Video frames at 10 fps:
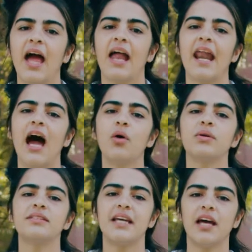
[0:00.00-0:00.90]
Now I
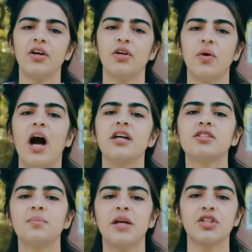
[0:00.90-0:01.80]
will tell you how
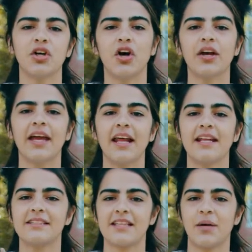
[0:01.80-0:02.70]
to make your own
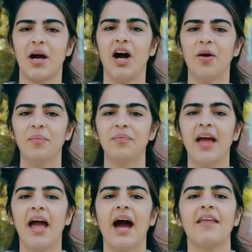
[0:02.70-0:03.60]
kinetic sand at home,
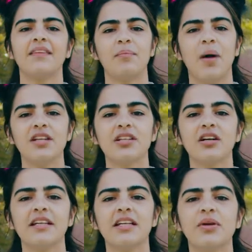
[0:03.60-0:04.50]
and the
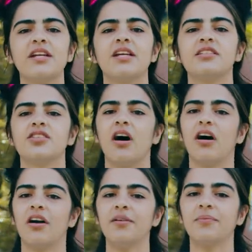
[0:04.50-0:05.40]
magical ingredients are